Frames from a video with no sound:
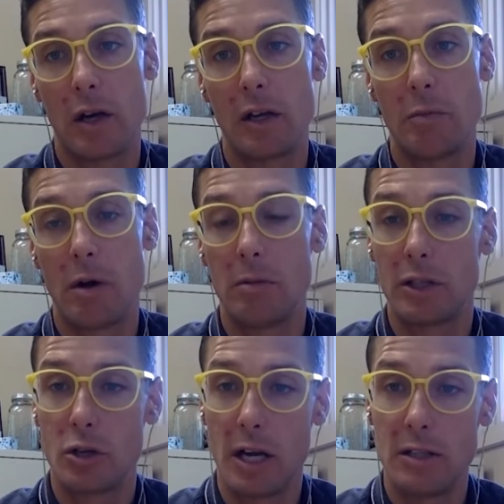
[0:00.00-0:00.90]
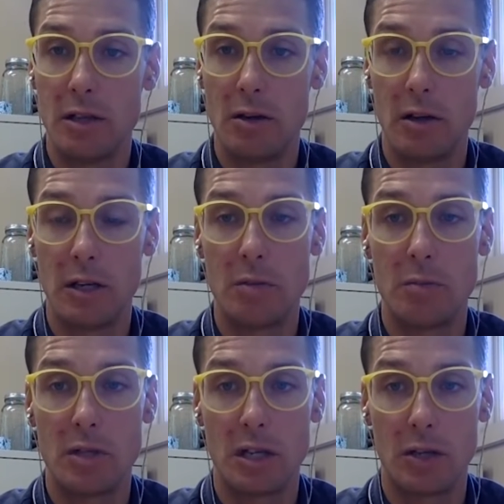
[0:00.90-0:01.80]
walking, and public transit on
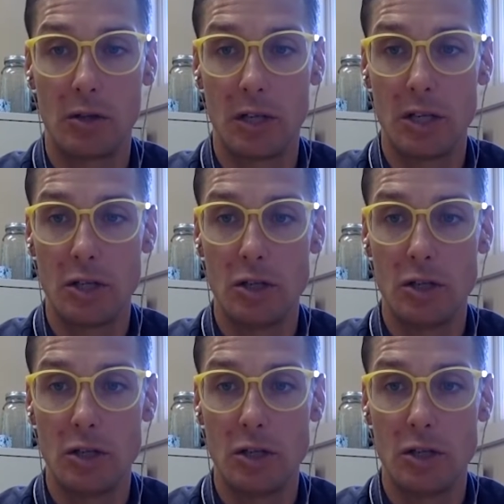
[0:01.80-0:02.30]
any particular